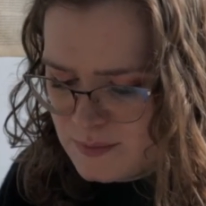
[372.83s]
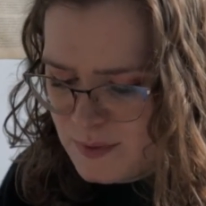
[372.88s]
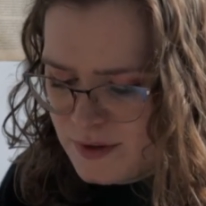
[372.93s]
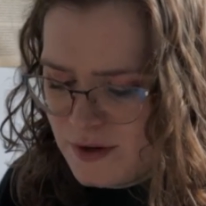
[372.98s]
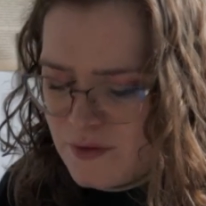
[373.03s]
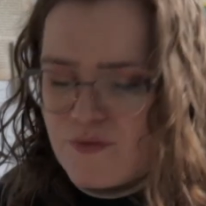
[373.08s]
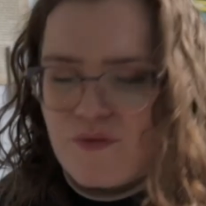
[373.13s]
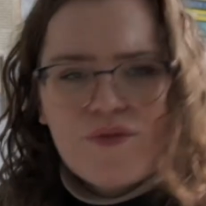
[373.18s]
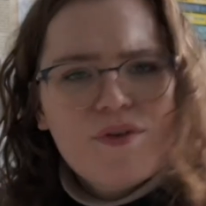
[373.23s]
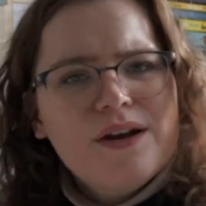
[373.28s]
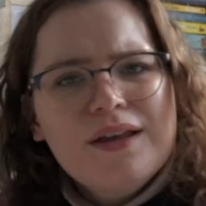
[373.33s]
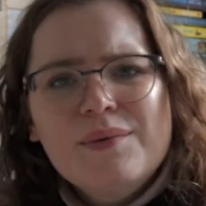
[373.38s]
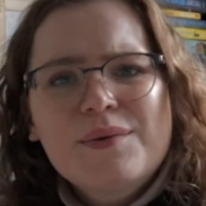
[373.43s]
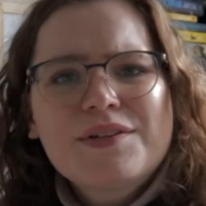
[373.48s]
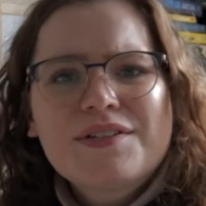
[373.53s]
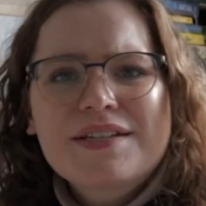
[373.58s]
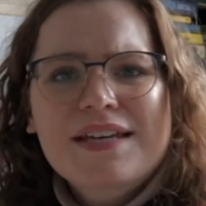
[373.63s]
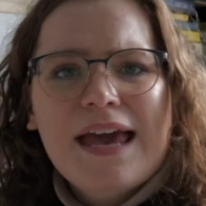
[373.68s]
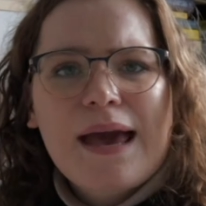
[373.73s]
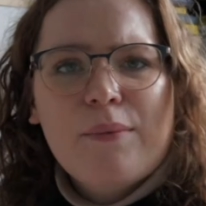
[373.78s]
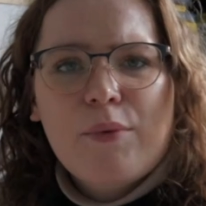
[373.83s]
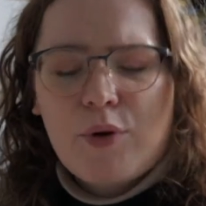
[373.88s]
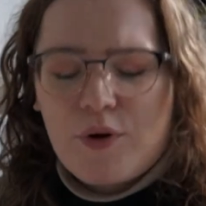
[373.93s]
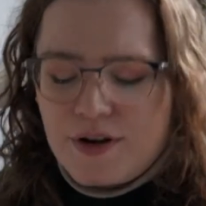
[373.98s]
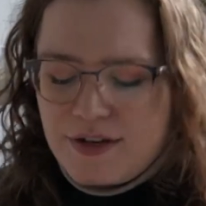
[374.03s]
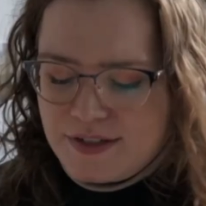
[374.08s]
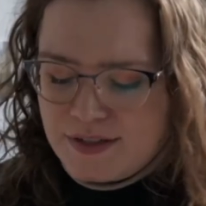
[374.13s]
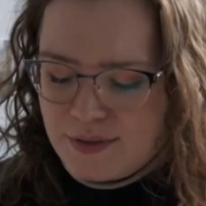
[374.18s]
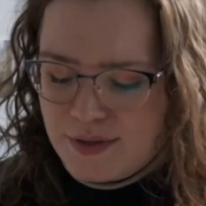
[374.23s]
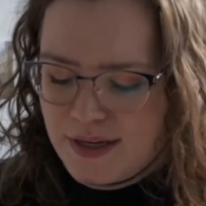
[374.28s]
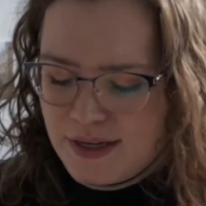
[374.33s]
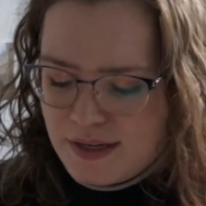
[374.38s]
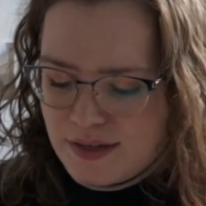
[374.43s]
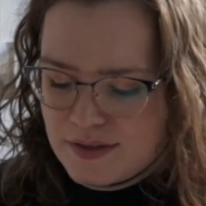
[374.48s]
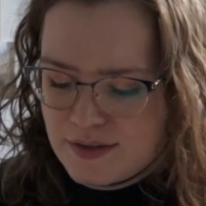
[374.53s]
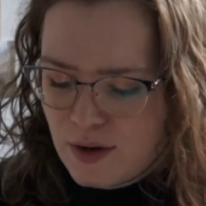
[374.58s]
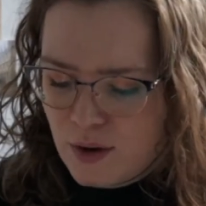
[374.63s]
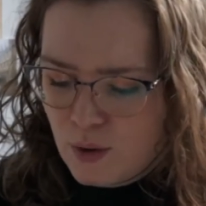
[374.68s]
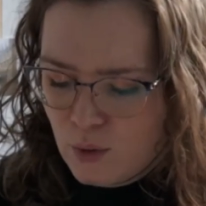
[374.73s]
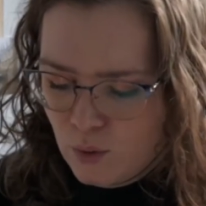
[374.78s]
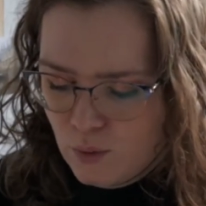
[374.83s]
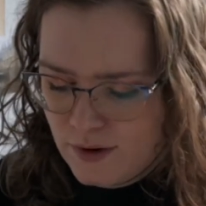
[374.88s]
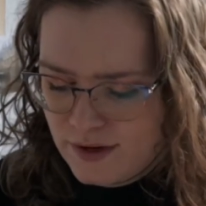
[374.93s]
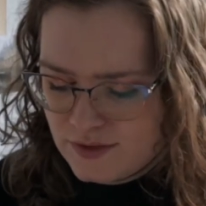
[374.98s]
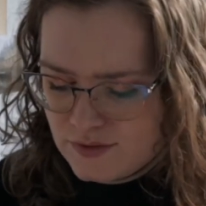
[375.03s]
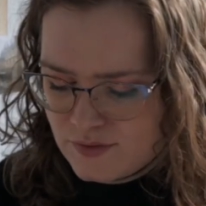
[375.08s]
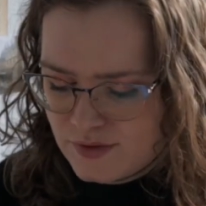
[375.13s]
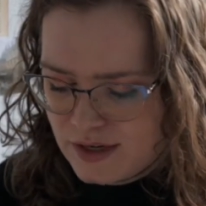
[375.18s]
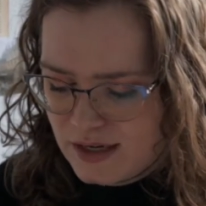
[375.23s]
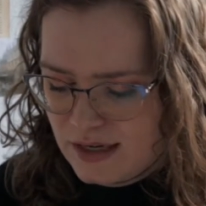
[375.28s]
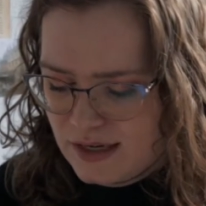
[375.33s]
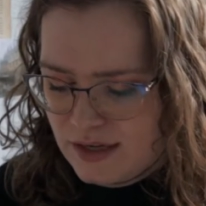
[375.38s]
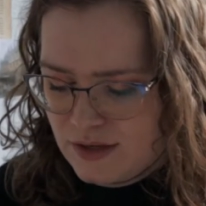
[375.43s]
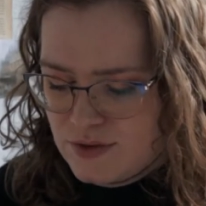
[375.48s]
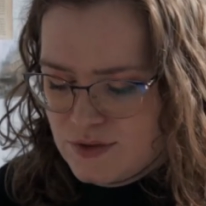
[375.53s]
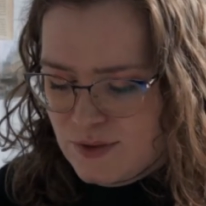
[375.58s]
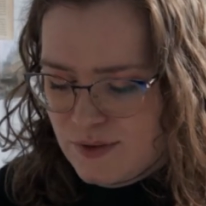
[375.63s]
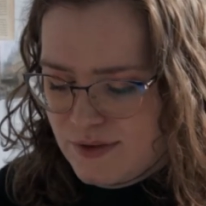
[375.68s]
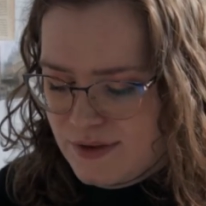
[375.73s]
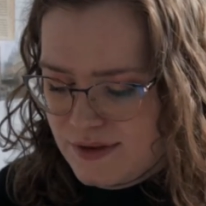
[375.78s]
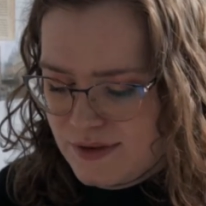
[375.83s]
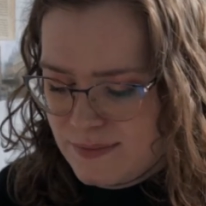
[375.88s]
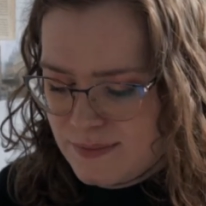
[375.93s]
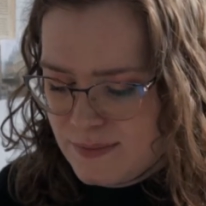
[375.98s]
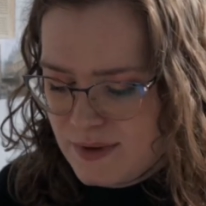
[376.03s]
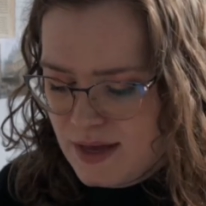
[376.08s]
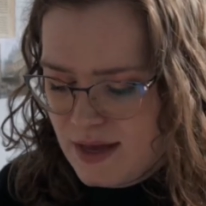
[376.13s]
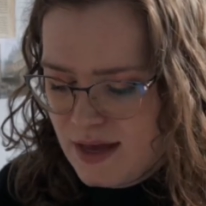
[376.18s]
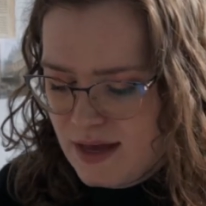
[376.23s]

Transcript: but I really want to get more into it because I always really enjoy them.